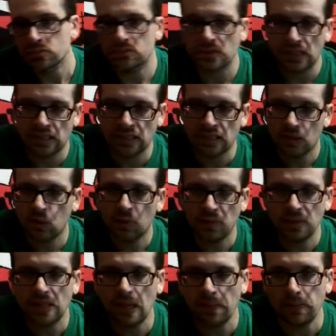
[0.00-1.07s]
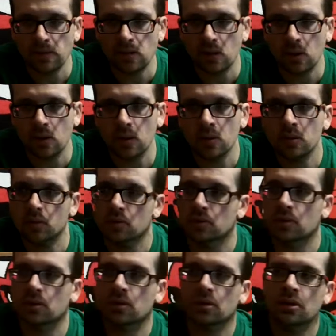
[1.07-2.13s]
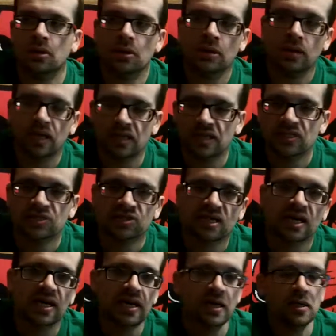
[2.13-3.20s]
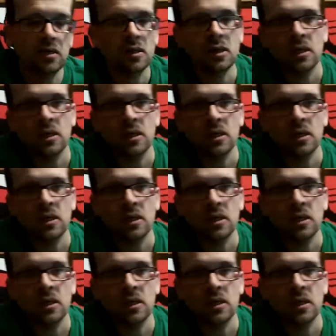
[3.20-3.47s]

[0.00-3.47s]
The link will be down below or on the side.